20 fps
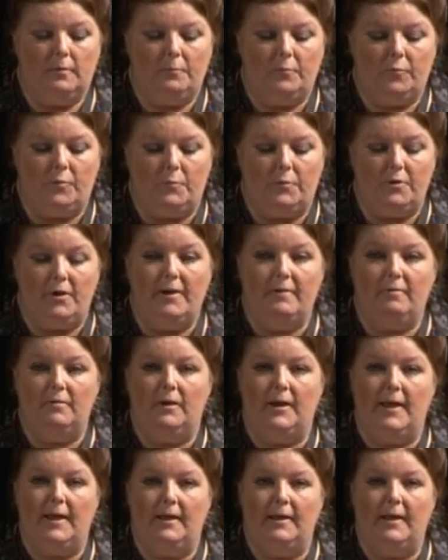
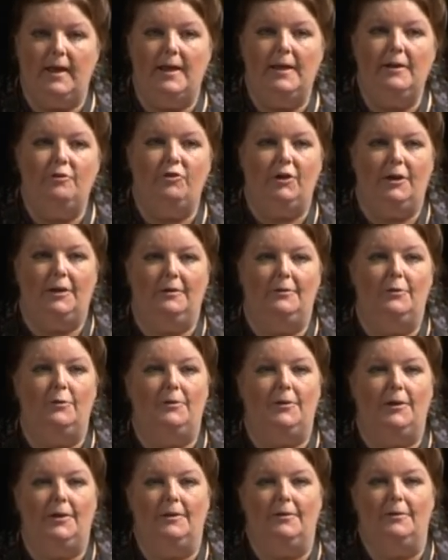Surprisingly engaging,
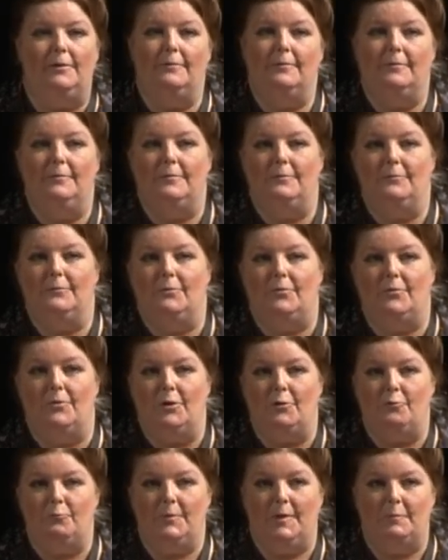looking at
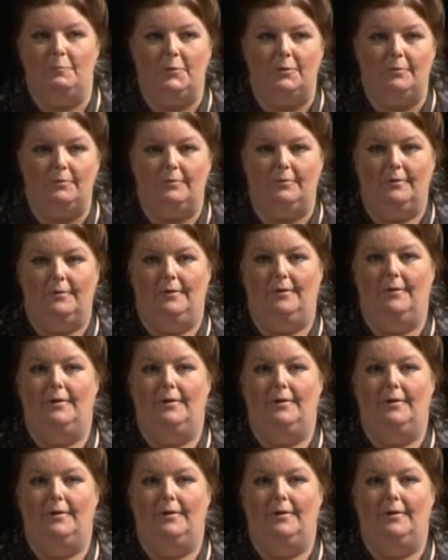staff members'